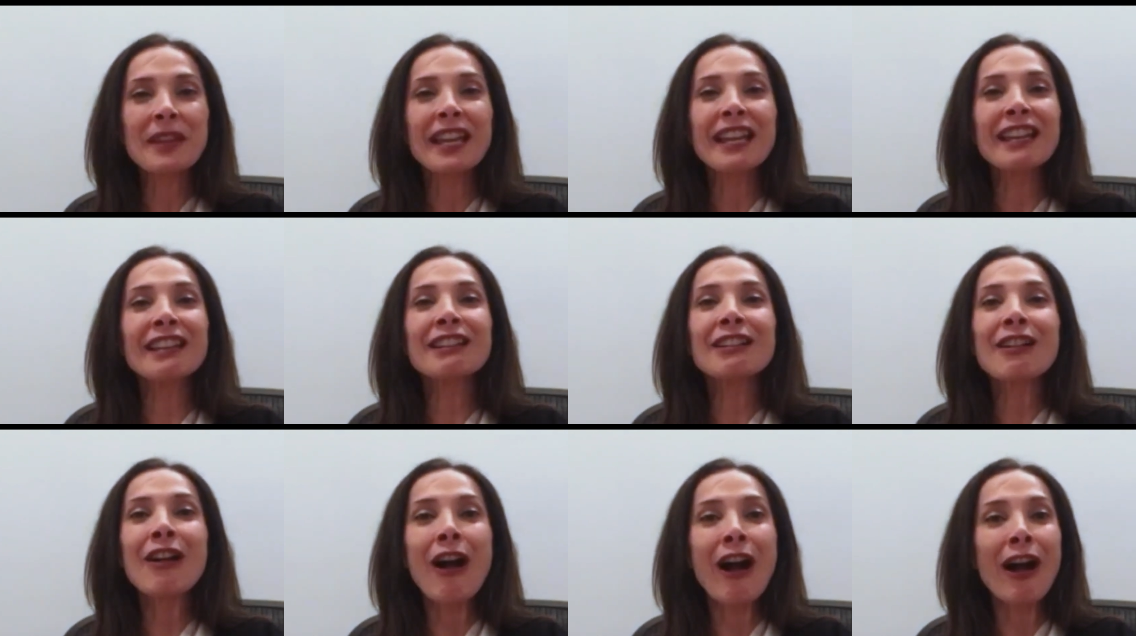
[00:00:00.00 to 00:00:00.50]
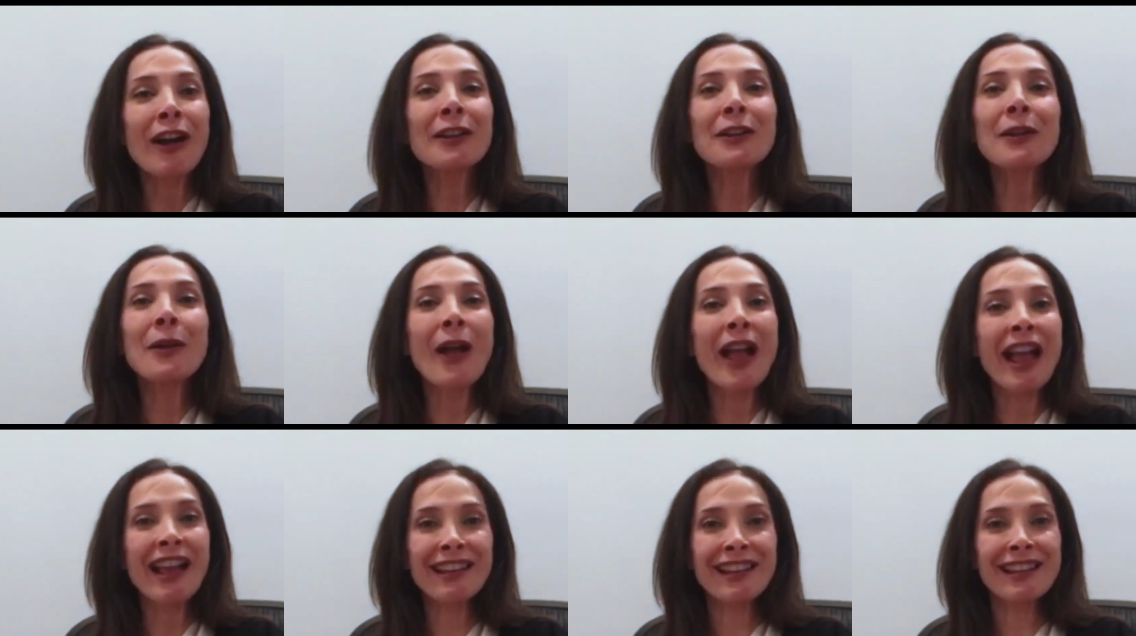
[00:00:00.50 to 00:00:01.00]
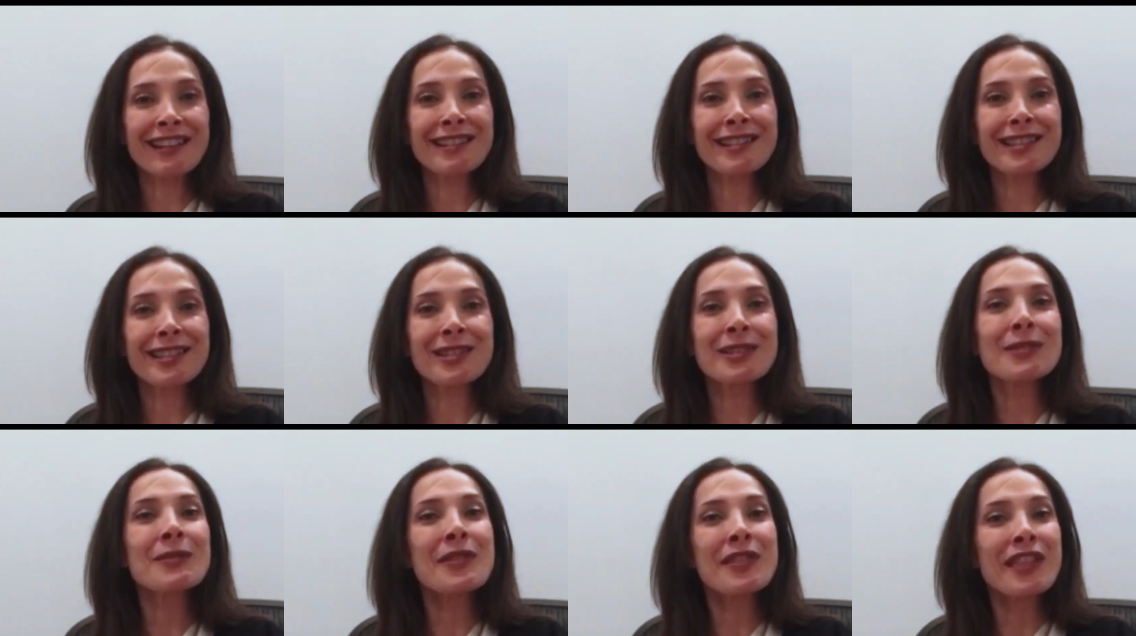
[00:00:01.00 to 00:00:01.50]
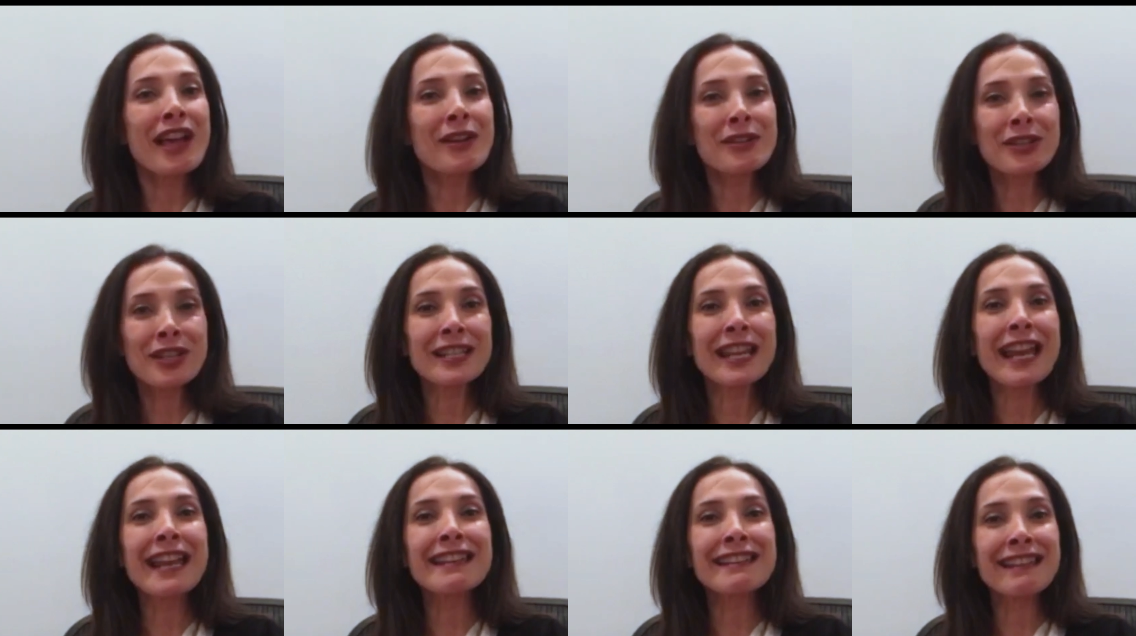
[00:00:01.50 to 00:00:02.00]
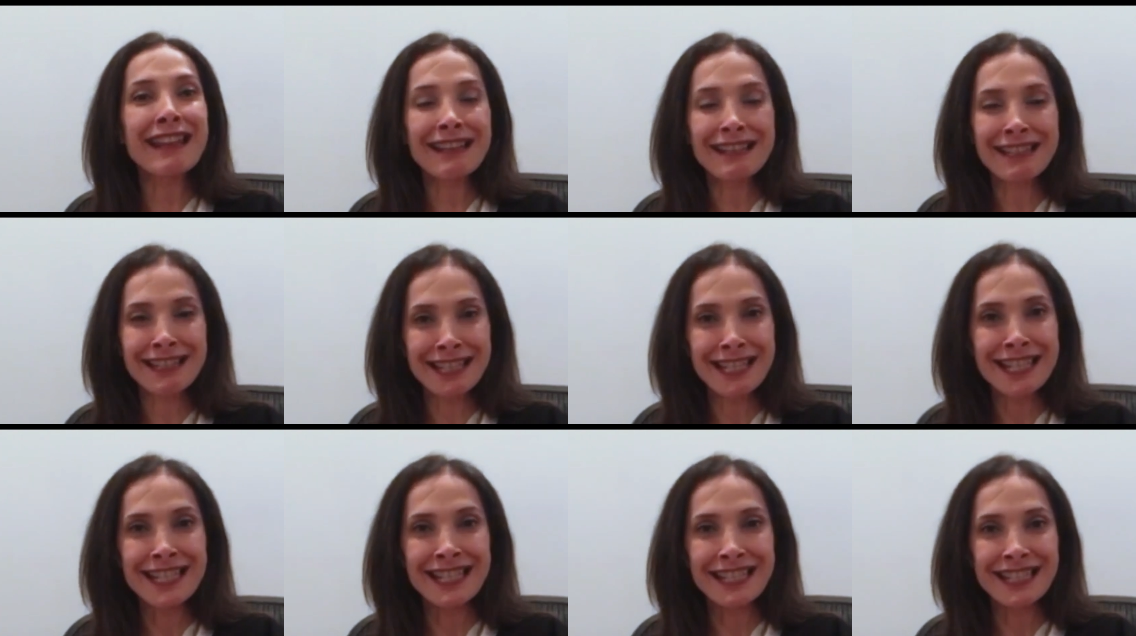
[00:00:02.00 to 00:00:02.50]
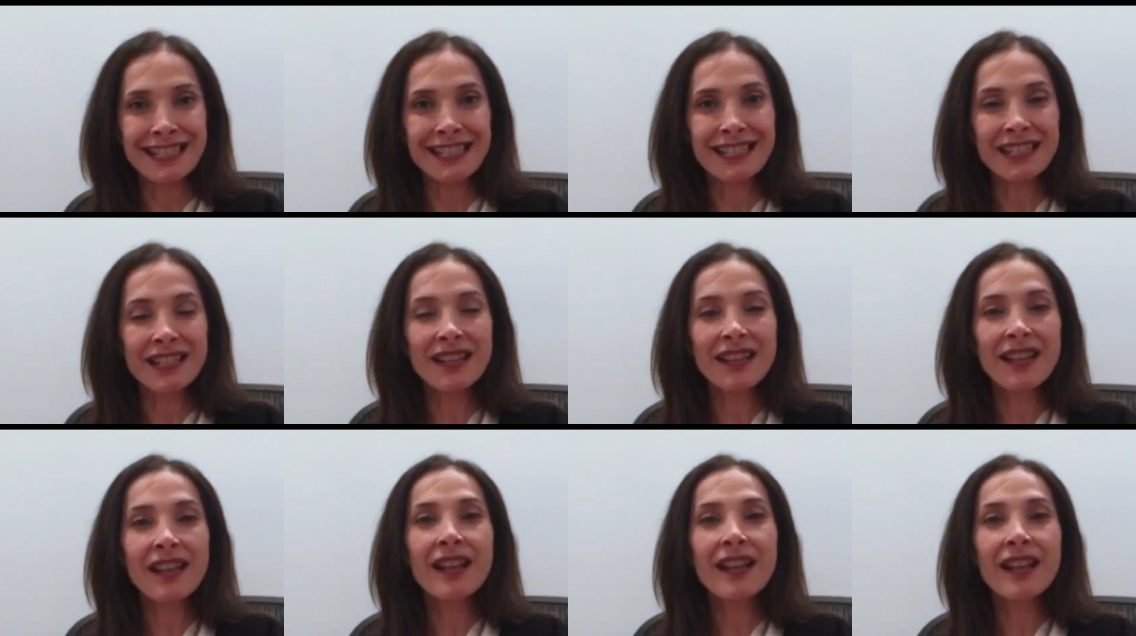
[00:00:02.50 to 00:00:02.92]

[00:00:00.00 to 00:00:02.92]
in CardioAlex 2019.